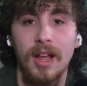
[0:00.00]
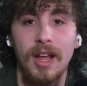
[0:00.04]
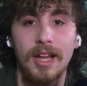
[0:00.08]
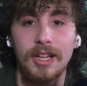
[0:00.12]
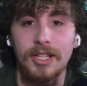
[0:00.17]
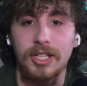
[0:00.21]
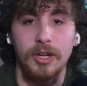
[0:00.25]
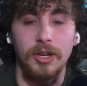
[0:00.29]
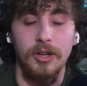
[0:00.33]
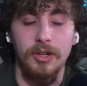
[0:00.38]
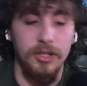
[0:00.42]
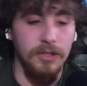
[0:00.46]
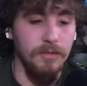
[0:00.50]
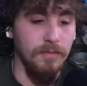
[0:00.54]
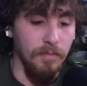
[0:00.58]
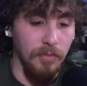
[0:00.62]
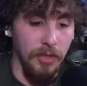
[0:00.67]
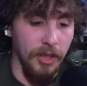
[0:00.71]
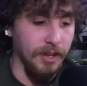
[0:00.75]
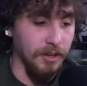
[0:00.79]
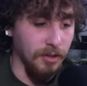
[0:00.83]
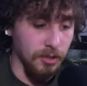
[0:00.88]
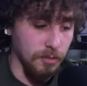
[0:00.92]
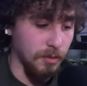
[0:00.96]
So you're just,
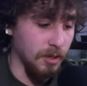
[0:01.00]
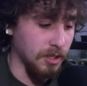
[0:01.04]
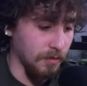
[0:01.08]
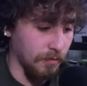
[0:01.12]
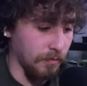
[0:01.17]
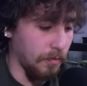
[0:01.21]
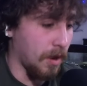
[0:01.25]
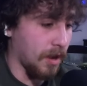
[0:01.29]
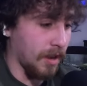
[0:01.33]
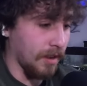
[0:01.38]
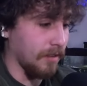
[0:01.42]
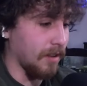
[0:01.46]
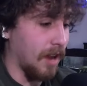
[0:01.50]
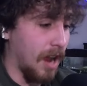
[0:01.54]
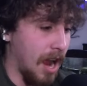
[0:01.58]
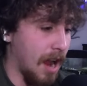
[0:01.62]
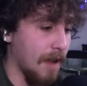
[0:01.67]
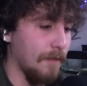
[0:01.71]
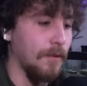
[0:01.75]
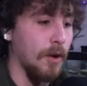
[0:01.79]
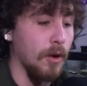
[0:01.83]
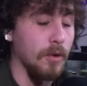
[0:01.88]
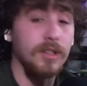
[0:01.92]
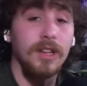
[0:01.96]
like, just a bunch of fucking
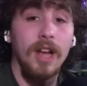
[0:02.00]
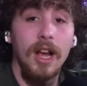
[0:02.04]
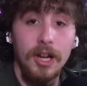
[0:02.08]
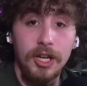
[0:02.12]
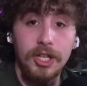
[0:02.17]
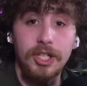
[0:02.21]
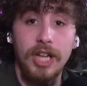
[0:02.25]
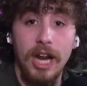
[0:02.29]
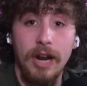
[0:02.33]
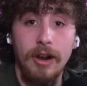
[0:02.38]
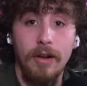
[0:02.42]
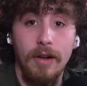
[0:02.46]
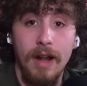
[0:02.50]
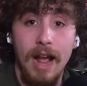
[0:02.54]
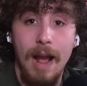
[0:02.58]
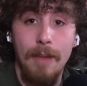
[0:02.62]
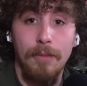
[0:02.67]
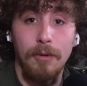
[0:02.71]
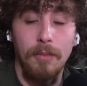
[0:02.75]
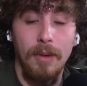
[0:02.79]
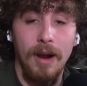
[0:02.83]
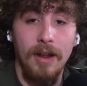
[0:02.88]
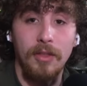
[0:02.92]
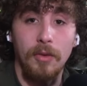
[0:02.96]
iPhones. Shout out
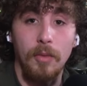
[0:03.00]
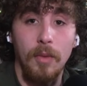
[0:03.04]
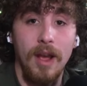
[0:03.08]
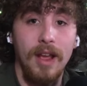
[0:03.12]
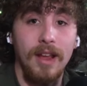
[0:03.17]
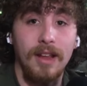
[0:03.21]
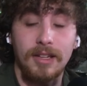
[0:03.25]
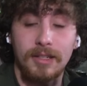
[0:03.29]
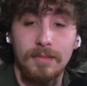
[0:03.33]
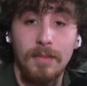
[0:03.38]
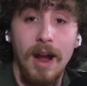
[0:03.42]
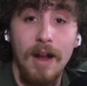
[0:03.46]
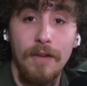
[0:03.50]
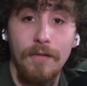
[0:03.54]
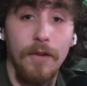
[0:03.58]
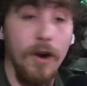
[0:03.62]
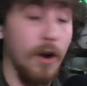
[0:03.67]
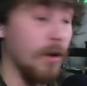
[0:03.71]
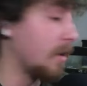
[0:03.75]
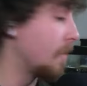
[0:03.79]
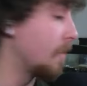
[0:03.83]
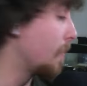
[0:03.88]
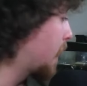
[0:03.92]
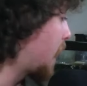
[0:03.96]
Apple, by the way, because my
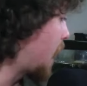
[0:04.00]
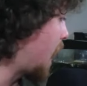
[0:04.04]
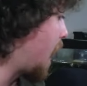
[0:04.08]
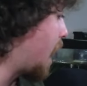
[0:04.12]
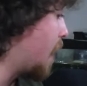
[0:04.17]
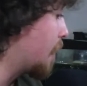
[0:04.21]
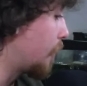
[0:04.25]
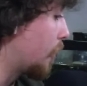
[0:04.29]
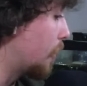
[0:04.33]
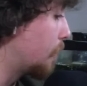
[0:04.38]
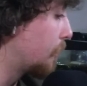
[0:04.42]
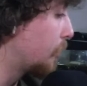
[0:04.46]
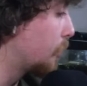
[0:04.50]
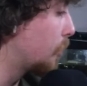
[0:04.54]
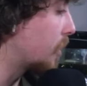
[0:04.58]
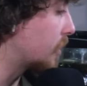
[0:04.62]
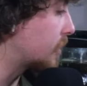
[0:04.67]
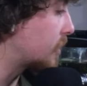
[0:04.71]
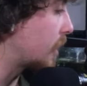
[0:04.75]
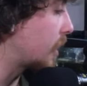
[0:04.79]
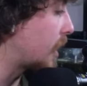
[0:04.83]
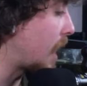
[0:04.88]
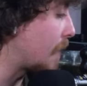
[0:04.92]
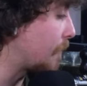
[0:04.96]
phone, I have a, what
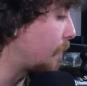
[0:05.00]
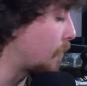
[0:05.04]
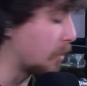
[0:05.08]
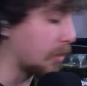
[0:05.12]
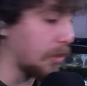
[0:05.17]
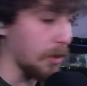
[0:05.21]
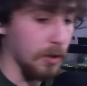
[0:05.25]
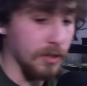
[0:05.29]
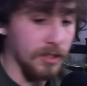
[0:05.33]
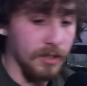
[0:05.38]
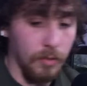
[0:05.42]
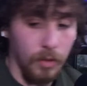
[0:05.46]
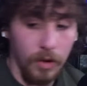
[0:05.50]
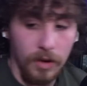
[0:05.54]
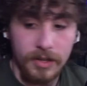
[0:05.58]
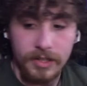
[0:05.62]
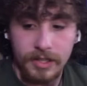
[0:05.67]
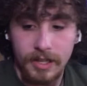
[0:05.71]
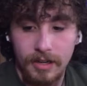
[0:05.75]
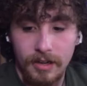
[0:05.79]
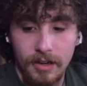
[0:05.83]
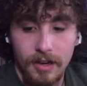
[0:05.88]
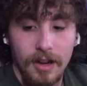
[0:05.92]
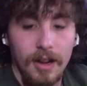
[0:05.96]
is it, an iPhone 13, where
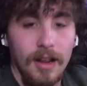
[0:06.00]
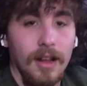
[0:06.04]
is it?